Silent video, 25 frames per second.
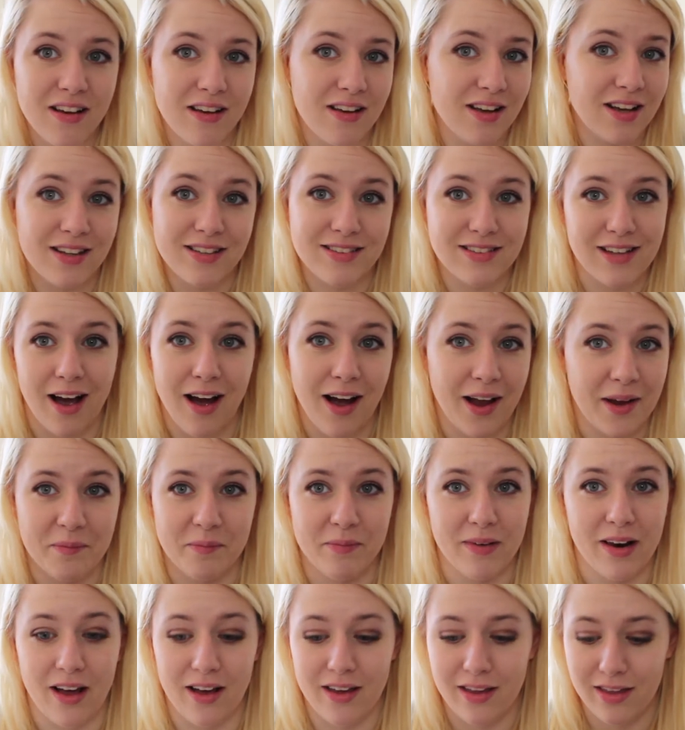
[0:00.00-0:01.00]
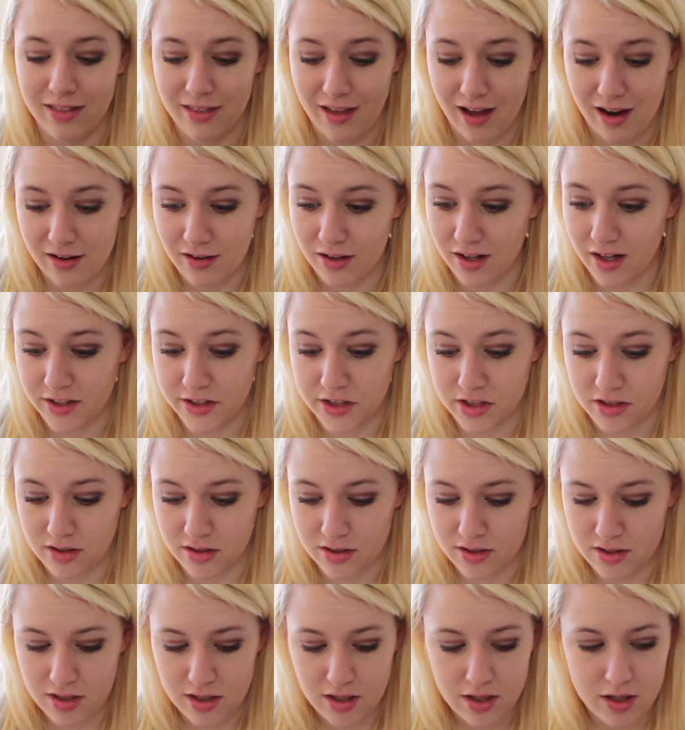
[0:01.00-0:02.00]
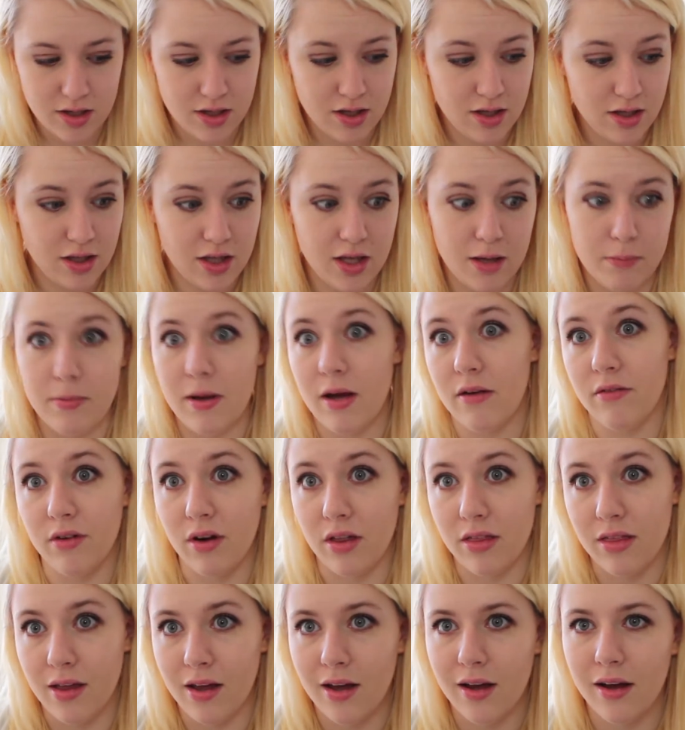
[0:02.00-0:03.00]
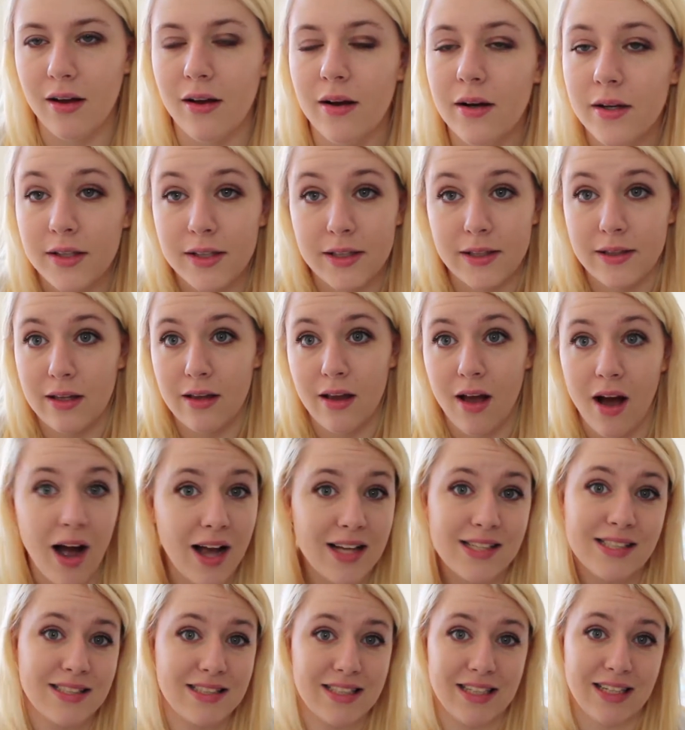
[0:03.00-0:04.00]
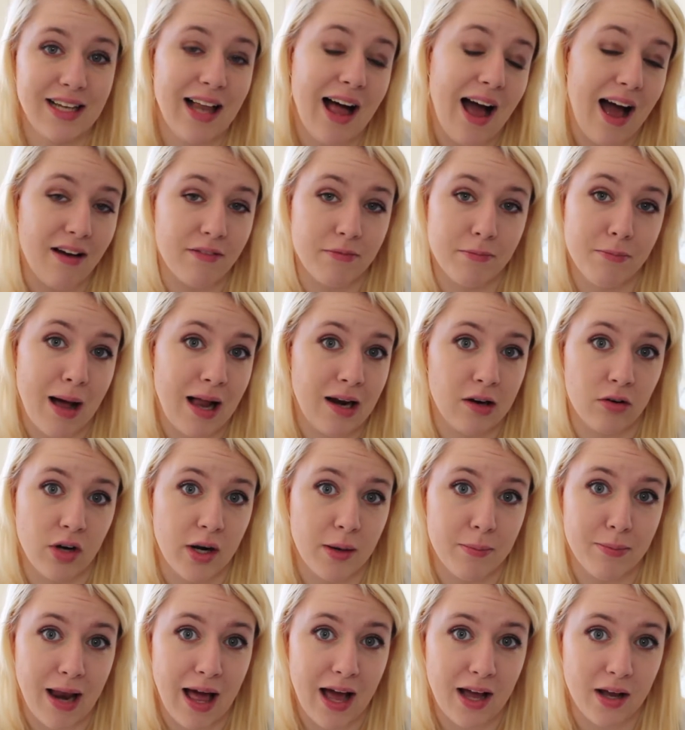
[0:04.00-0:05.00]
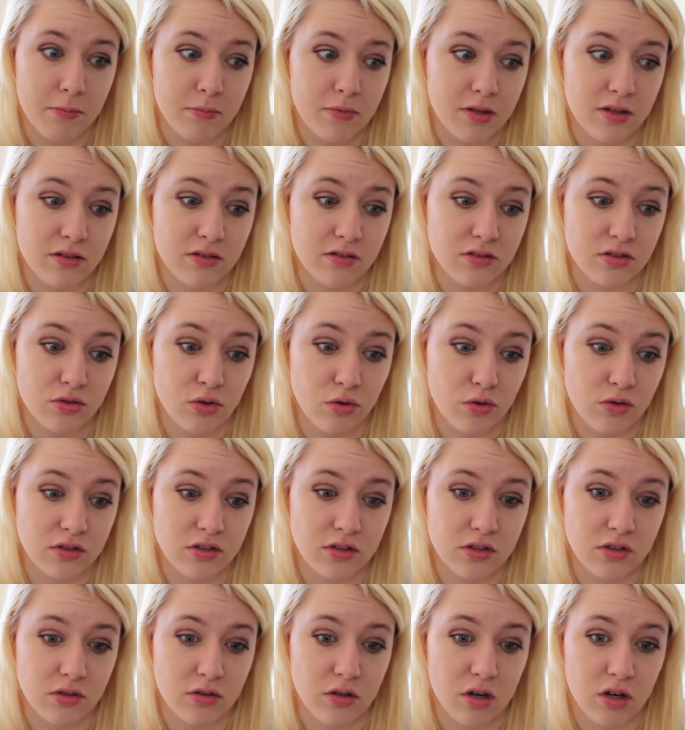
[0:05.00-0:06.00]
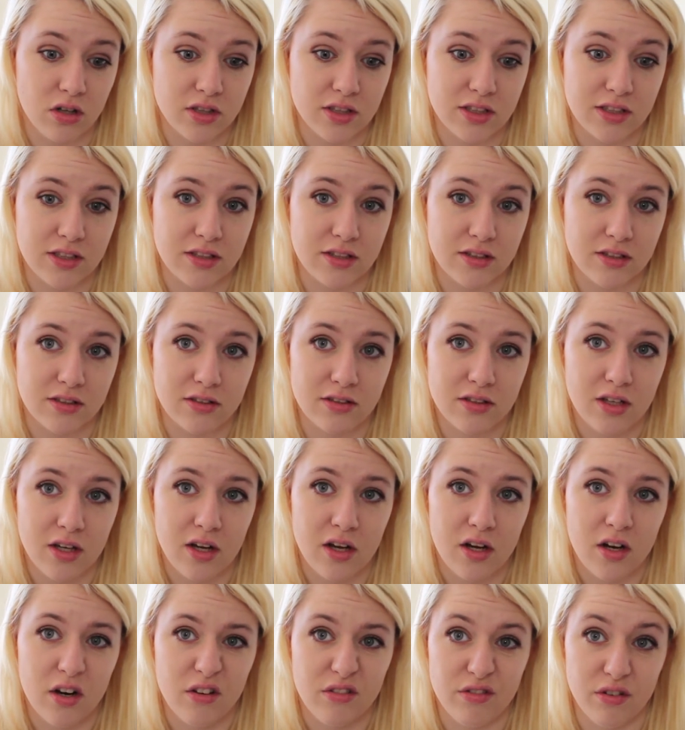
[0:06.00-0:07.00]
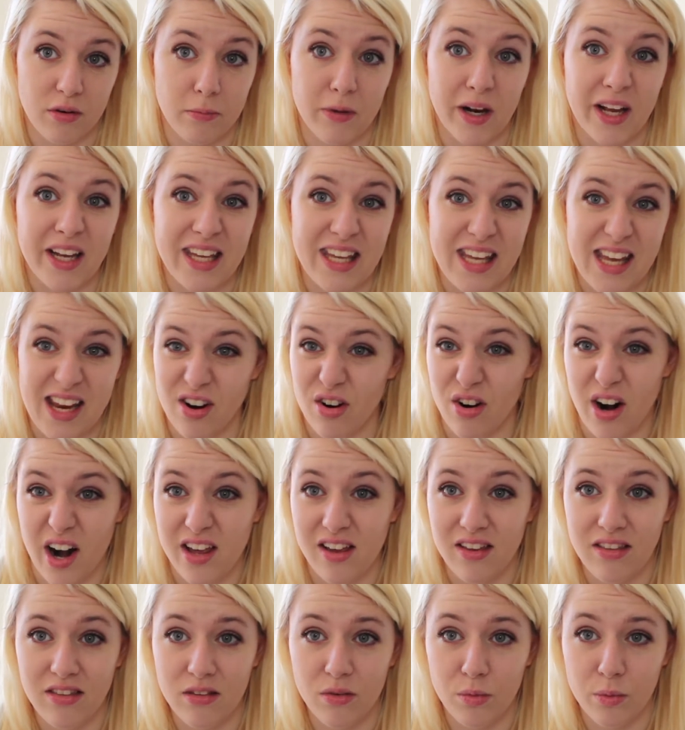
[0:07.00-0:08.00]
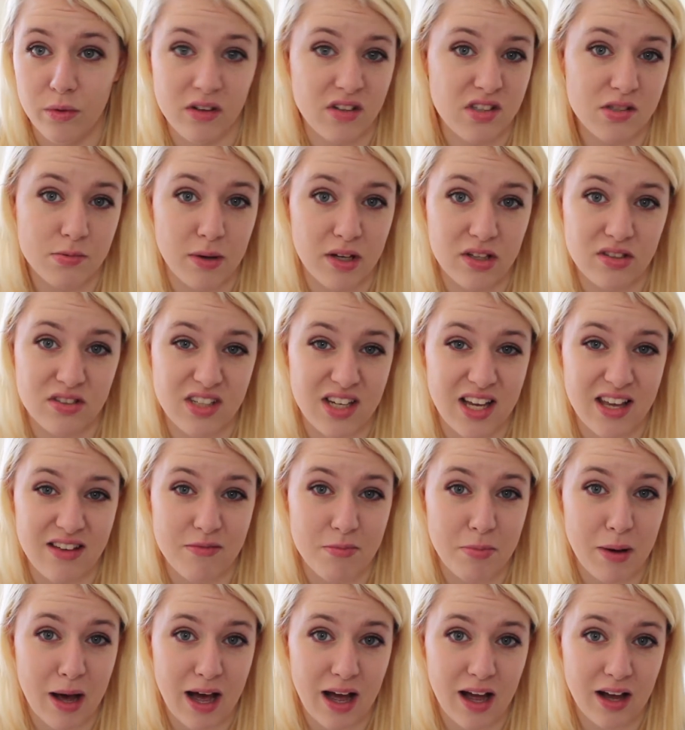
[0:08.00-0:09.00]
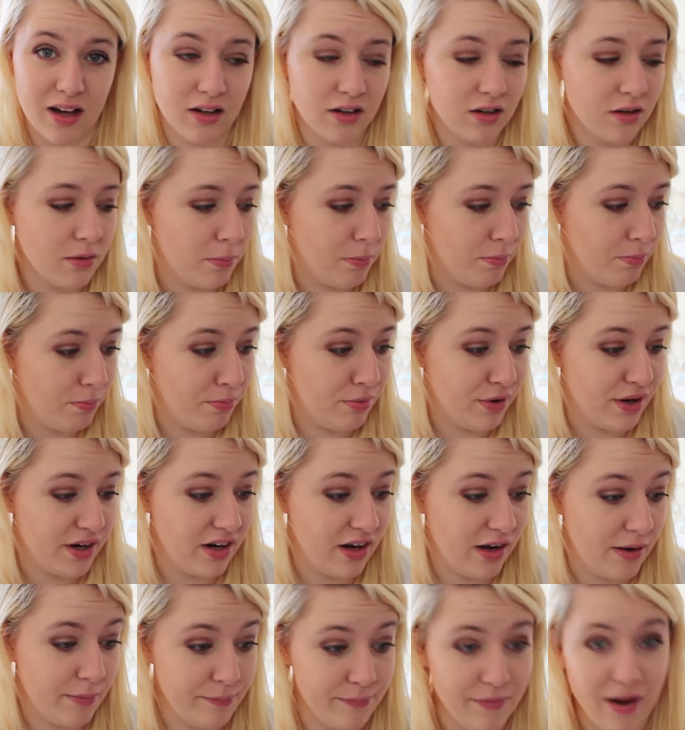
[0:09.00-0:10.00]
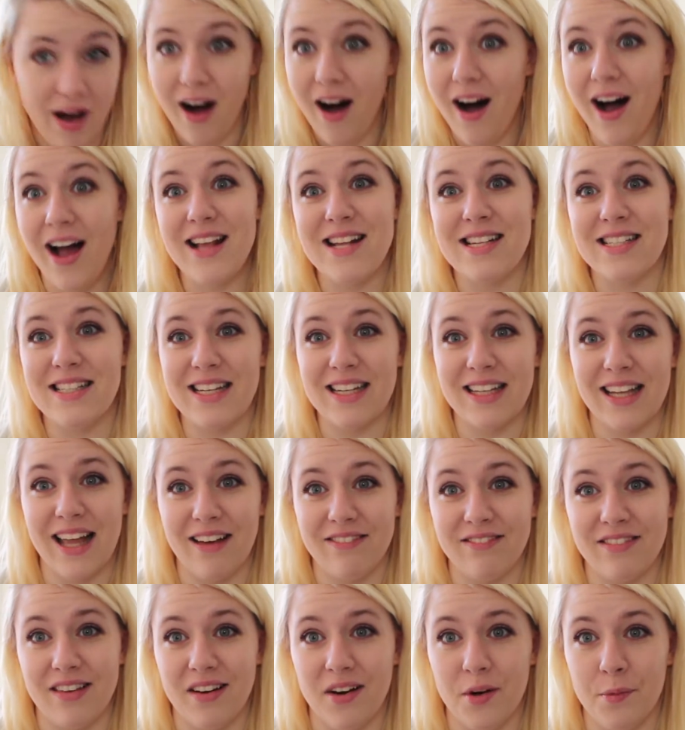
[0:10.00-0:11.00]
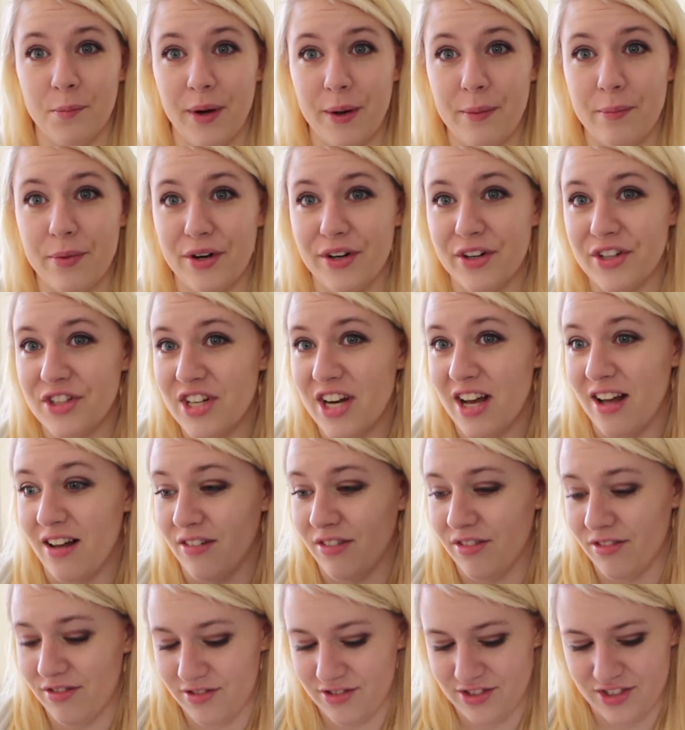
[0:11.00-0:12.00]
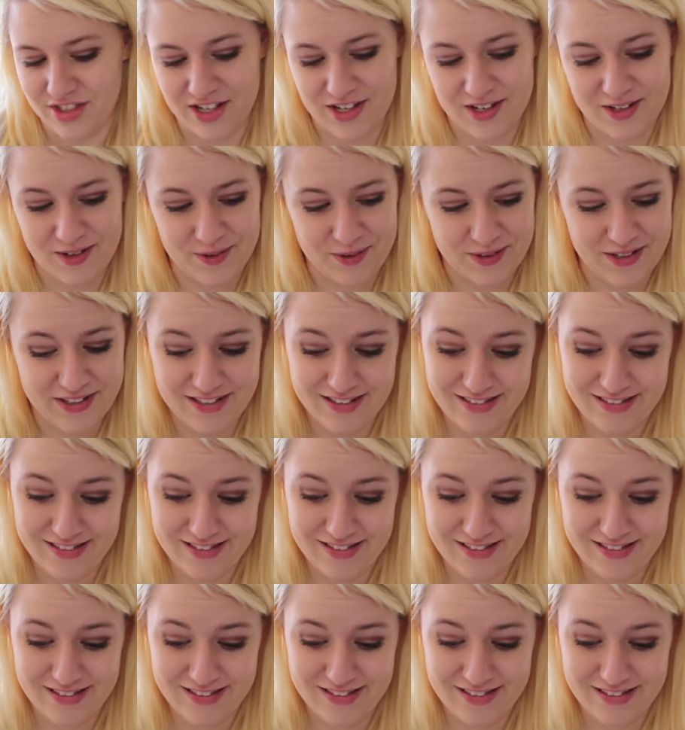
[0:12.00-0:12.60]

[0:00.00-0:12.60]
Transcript: because I'm like that. I just keep everything. I still have Mallory Blackman's Noughts and Crosses from like year 8 that we were supposed to give back, but I still have that on my bookshelf, so